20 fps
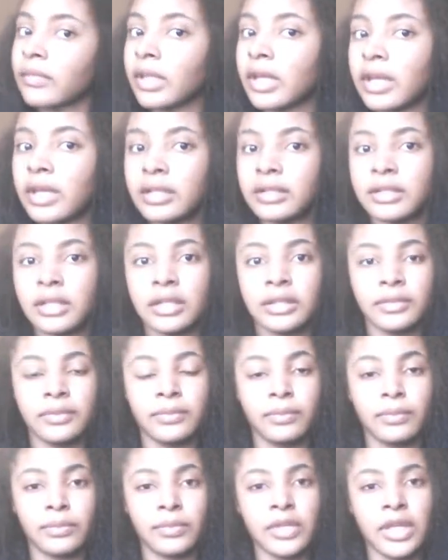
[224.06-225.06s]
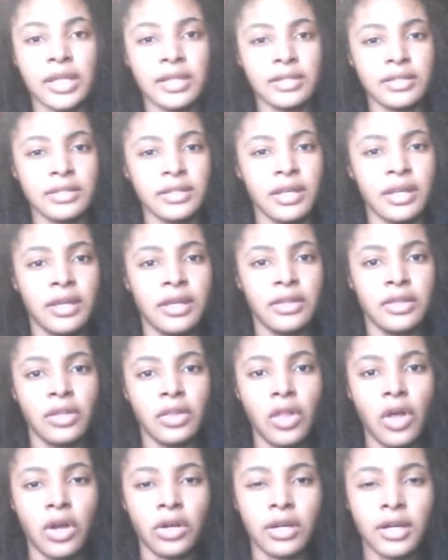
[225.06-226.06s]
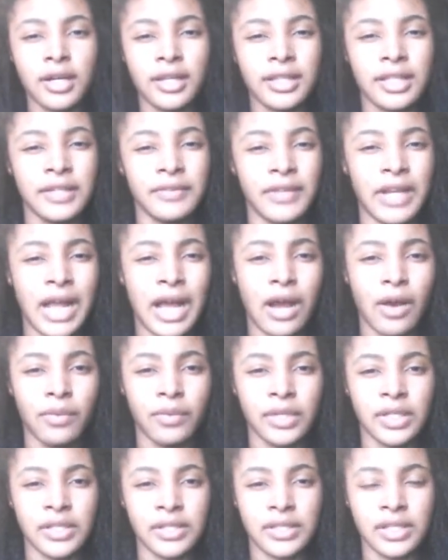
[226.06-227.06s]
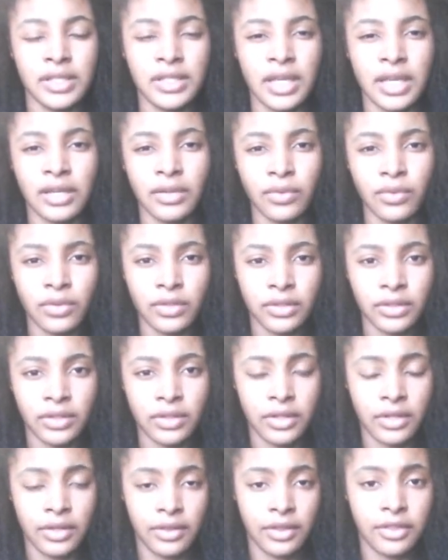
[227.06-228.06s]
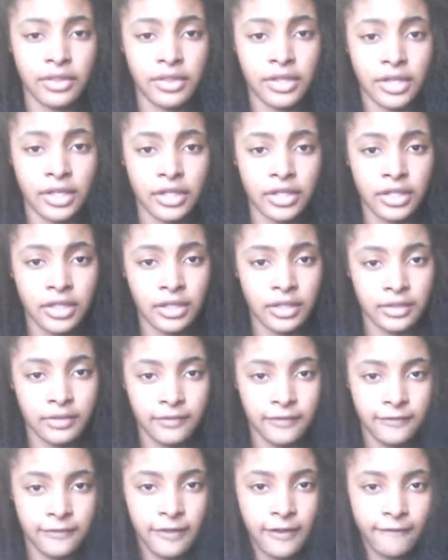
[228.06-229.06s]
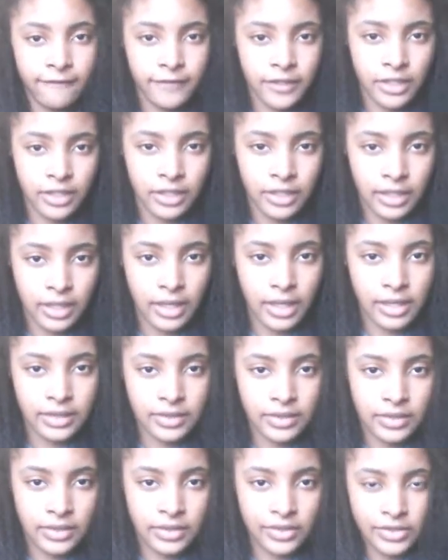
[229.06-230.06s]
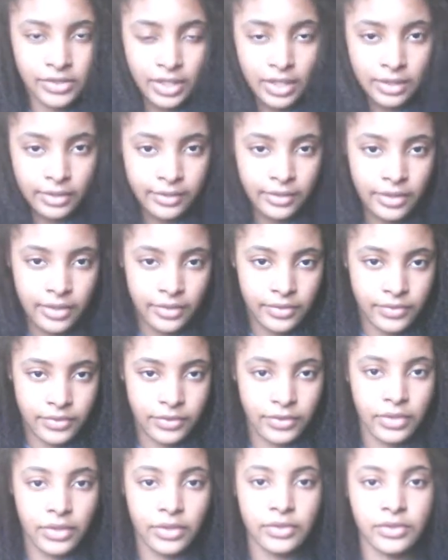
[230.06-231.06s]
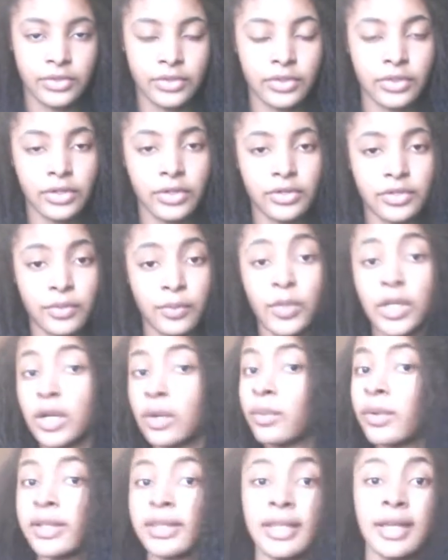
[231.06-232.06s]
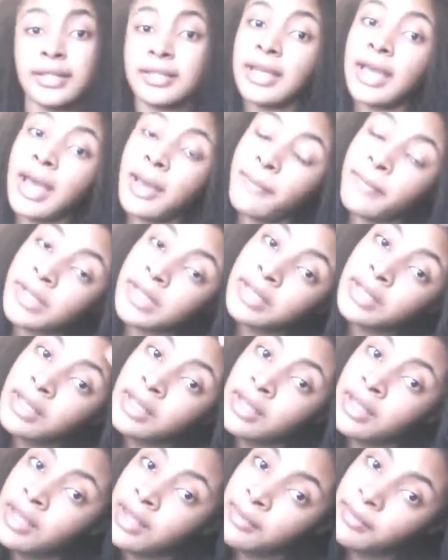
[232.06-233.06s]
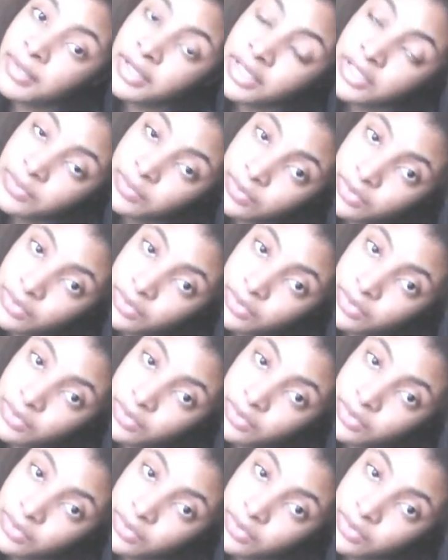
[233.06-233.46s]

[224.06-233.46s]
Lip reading: And it gets, the longer I leave it out when it's detangled, the thicker and fluffier it gets, and it just kind of grows and grows and grows. And we don't want that to happen because